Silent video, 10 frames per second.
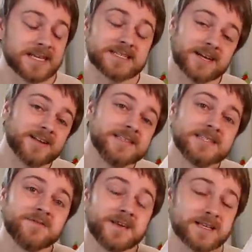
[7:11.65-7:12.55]
and tons
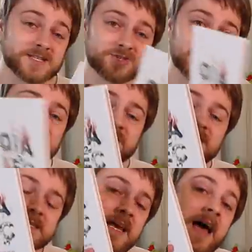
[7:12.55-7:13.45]
of
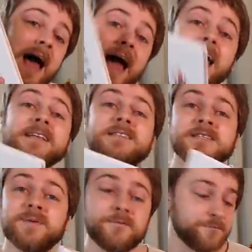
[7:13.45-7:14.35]
illustrations and
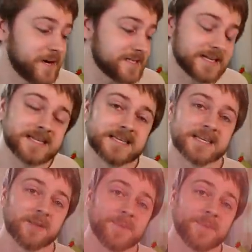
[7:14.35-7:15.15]
some fascinating little